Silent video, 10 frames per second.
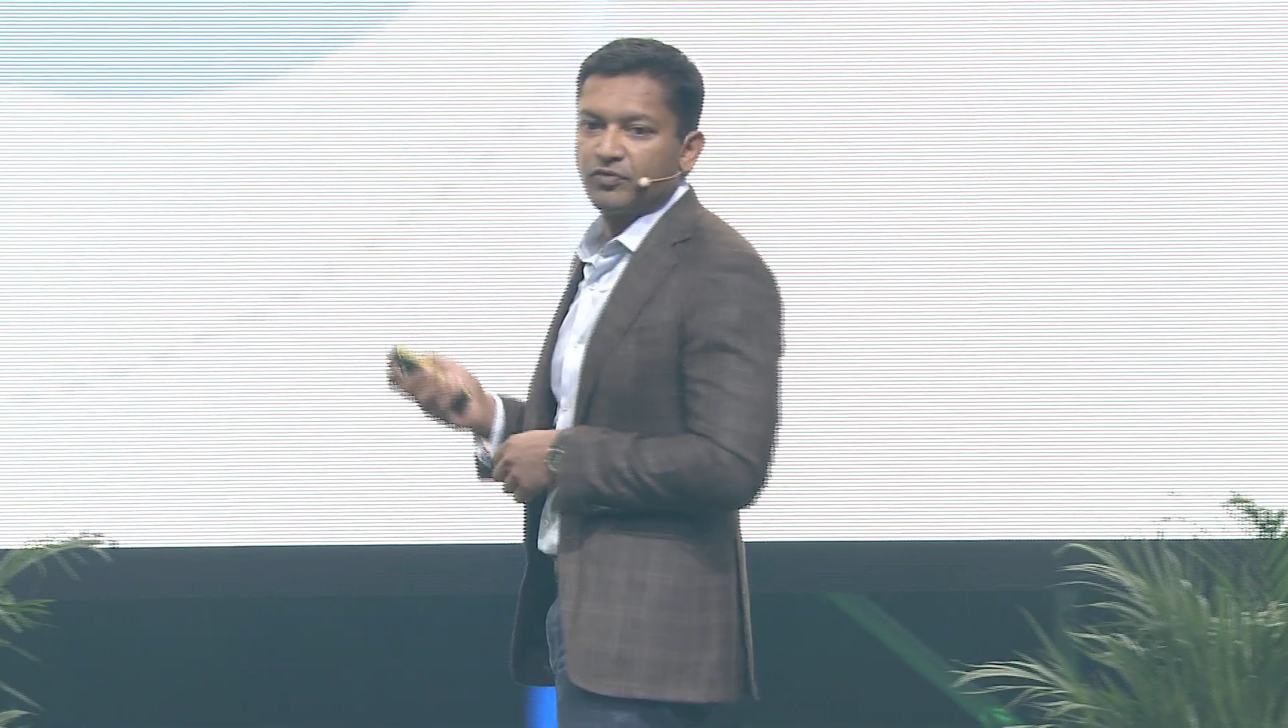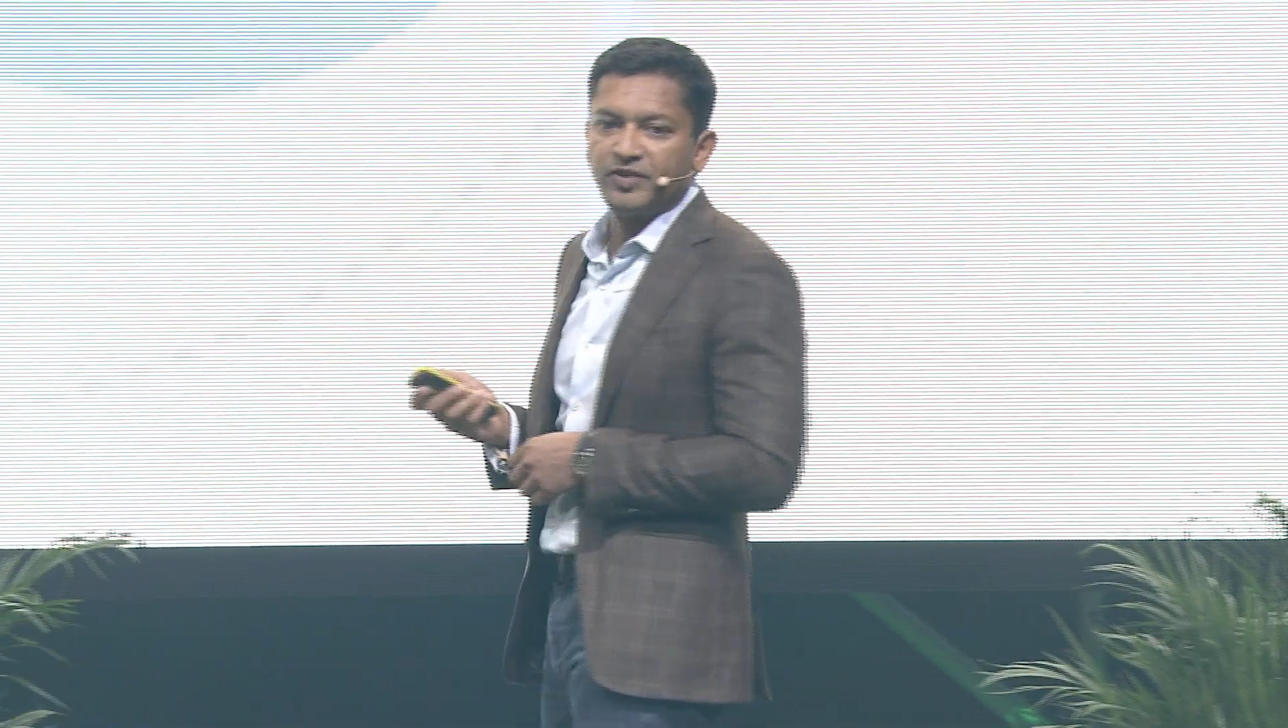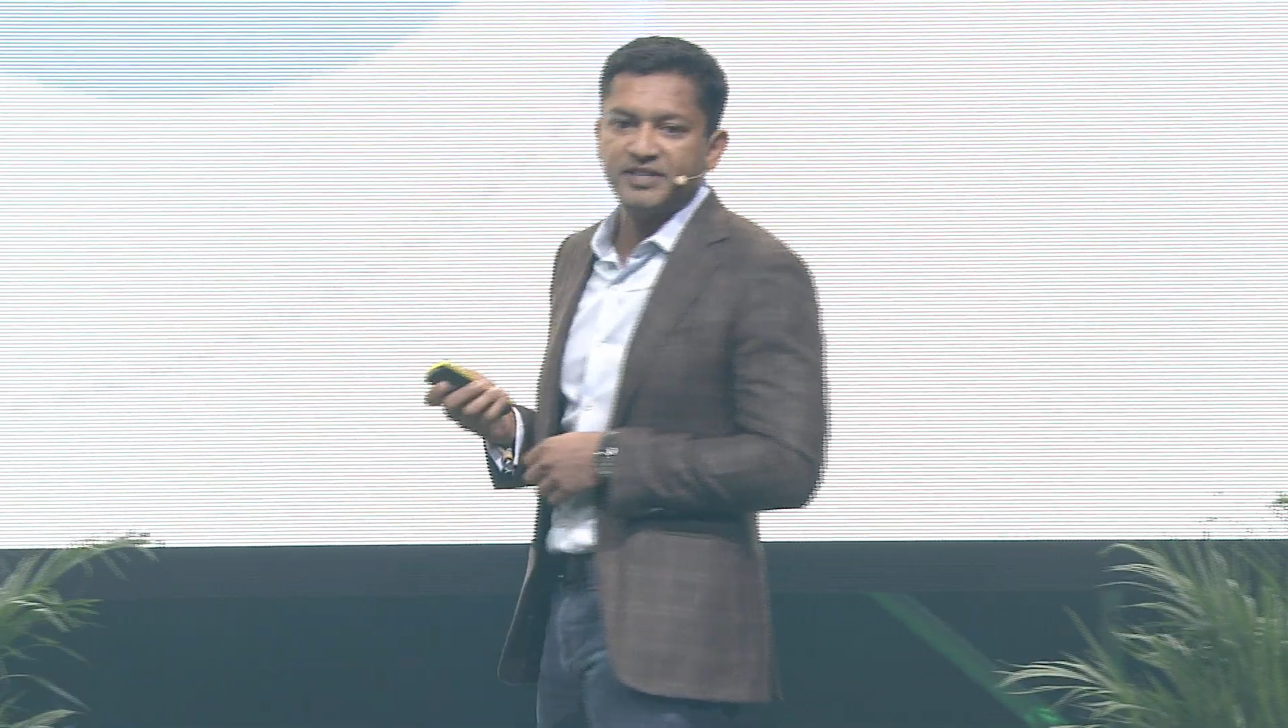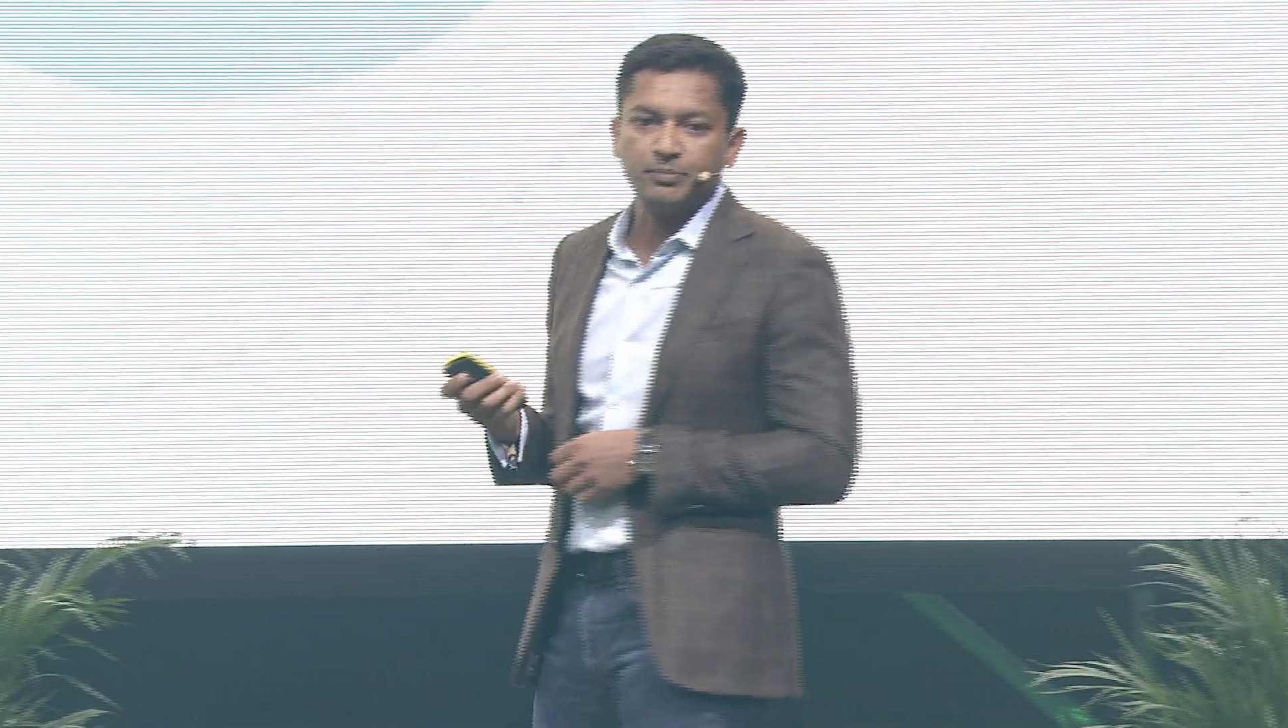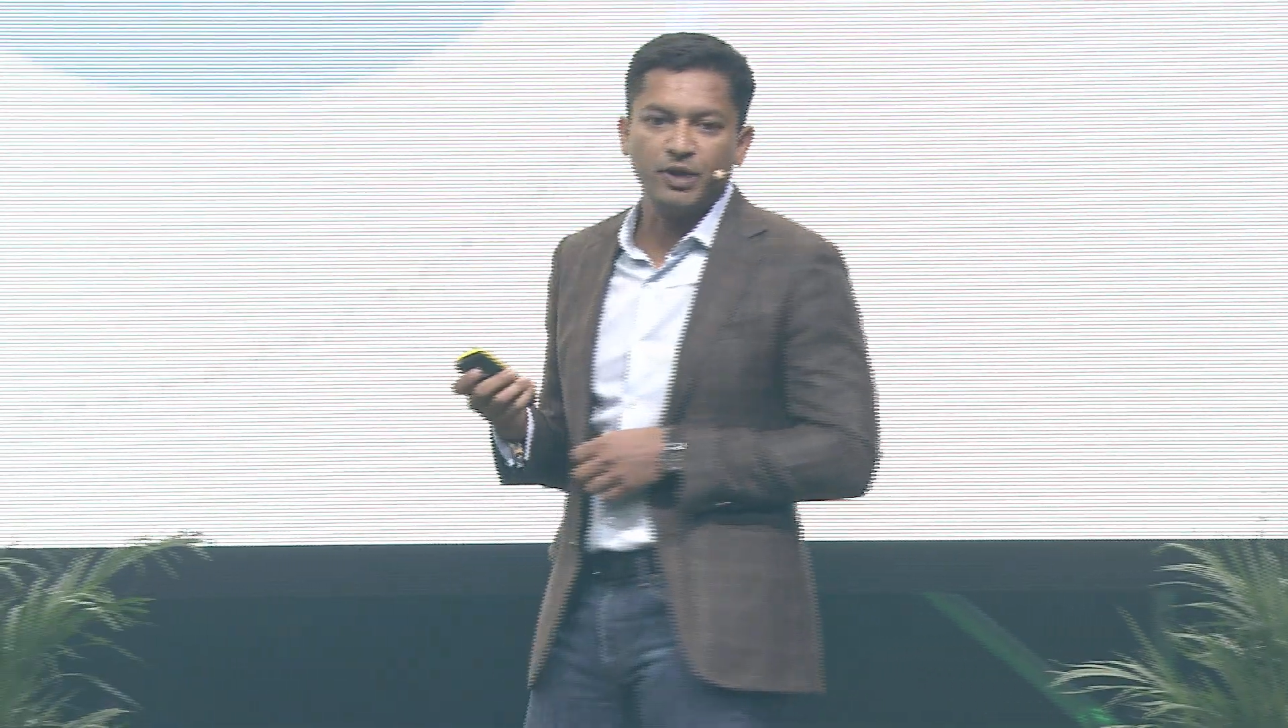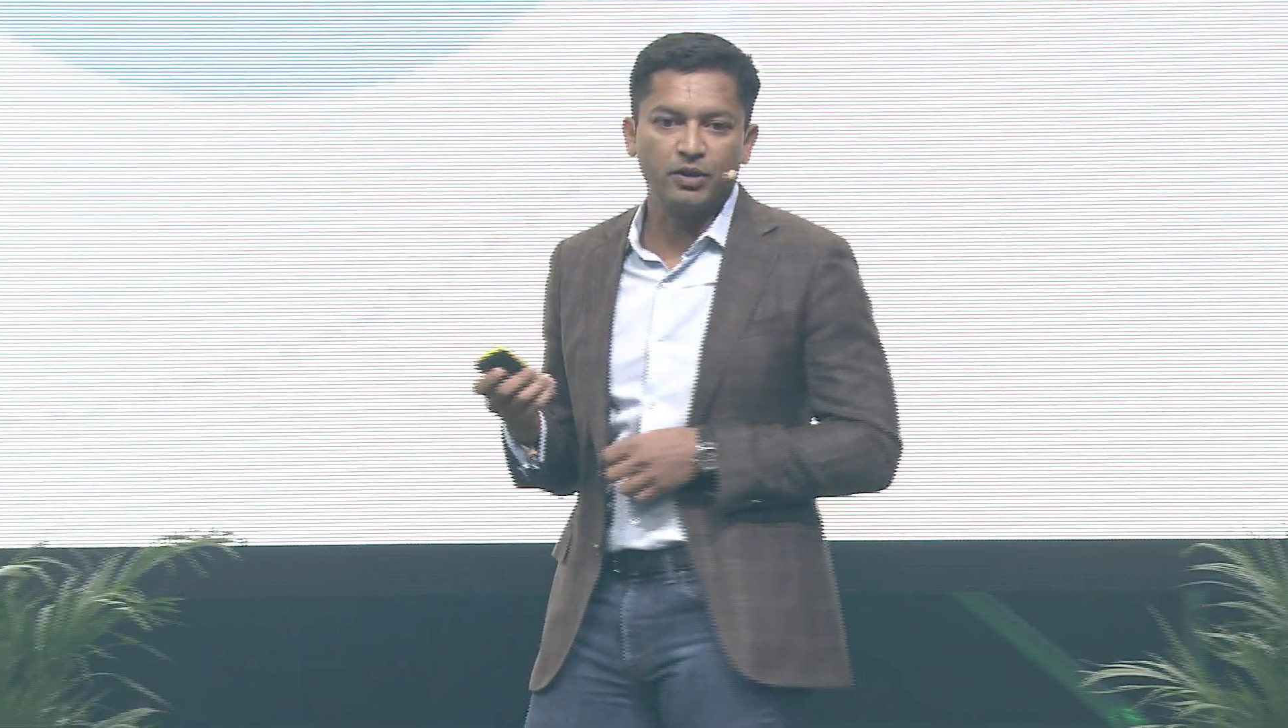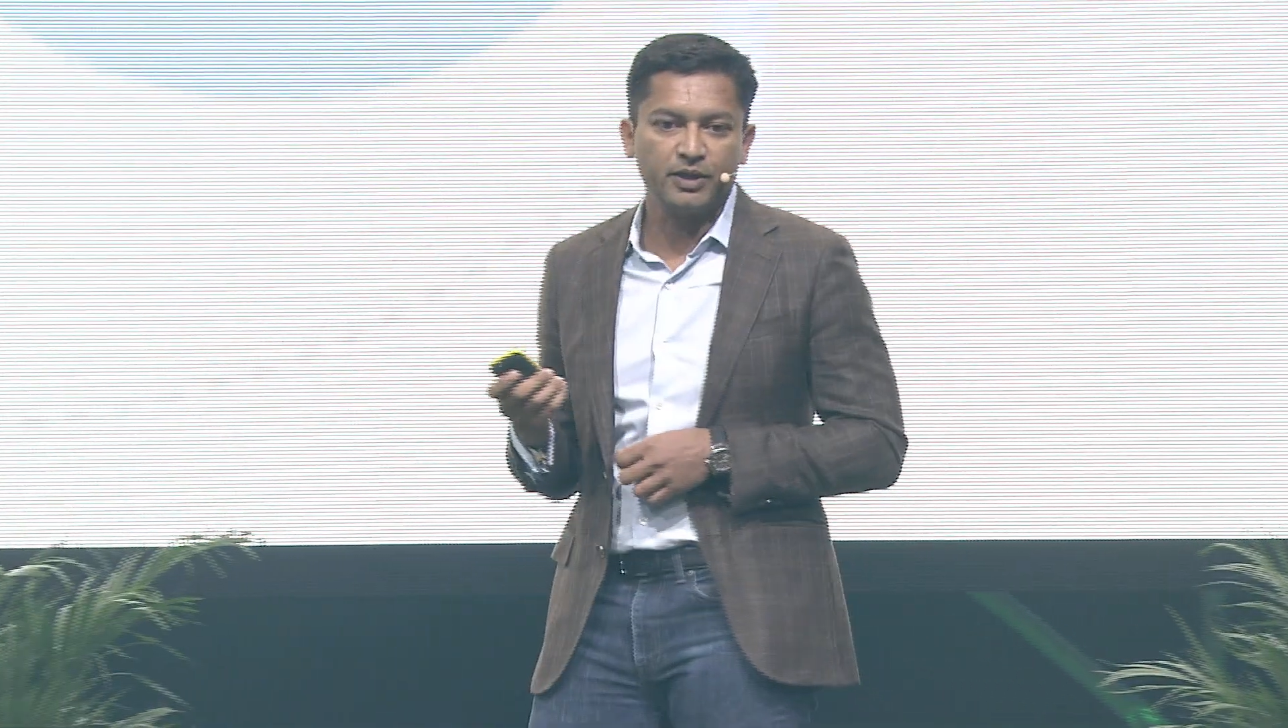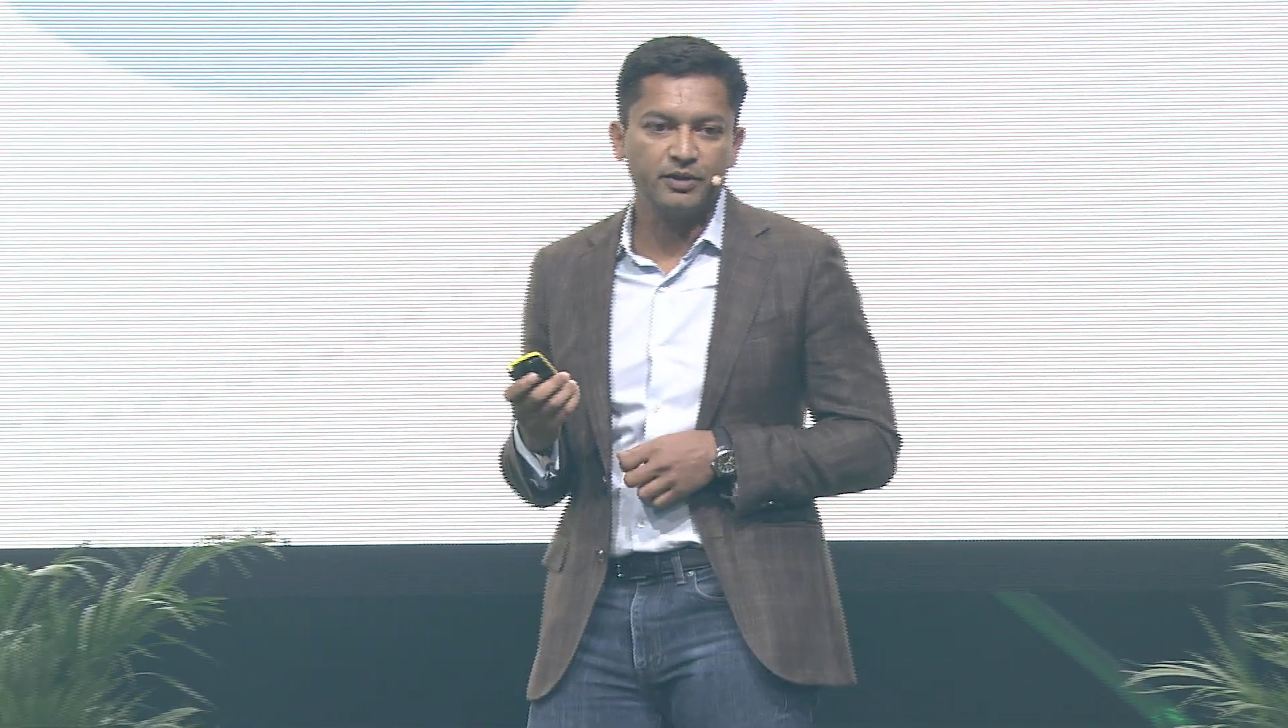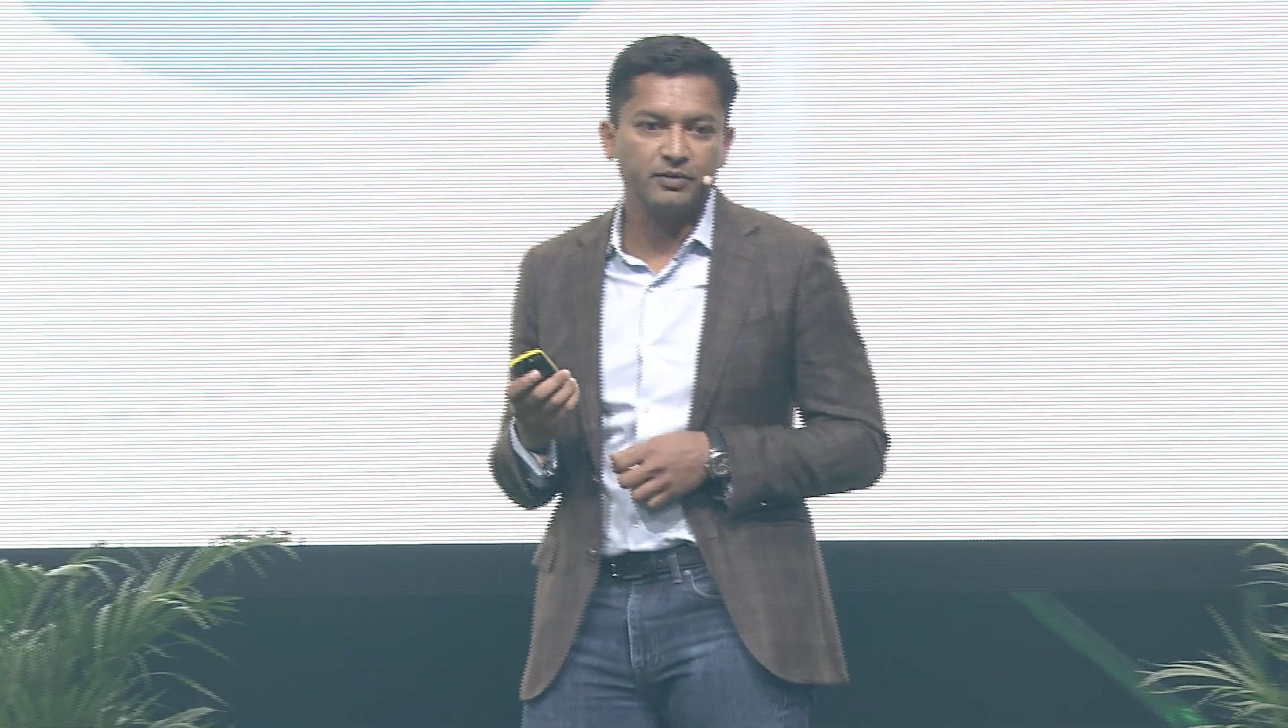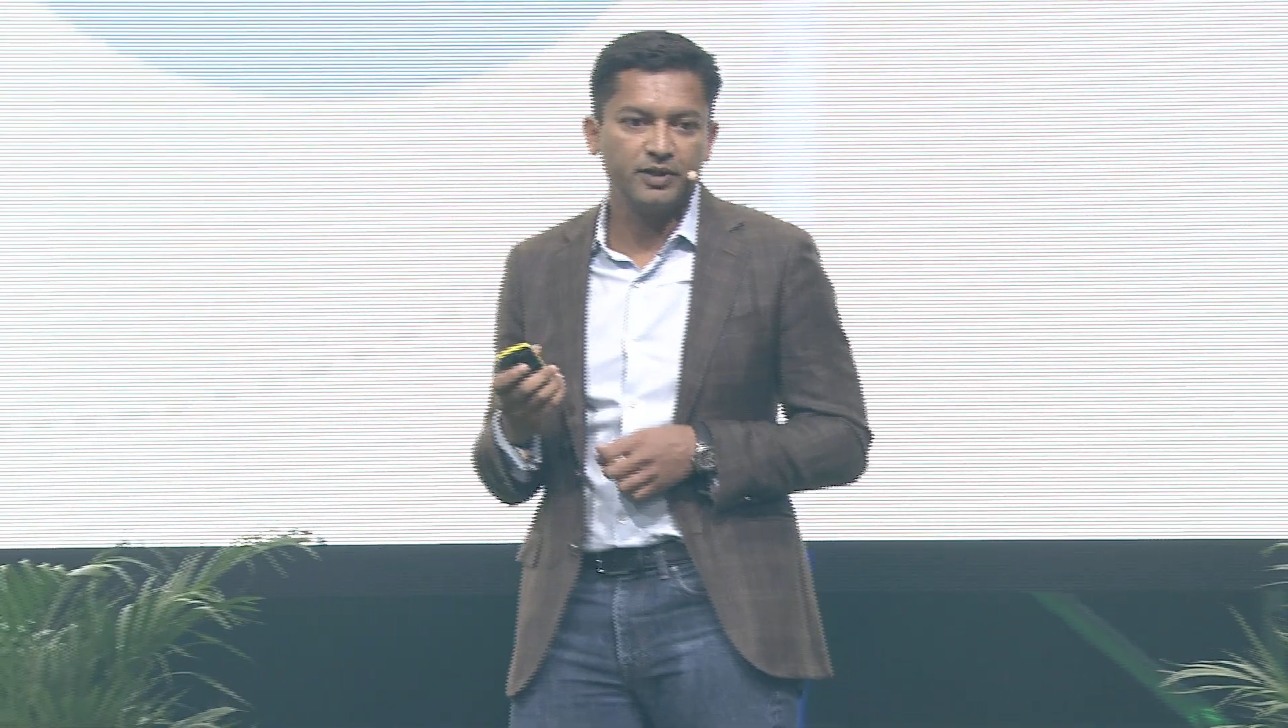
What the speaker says: feasibility.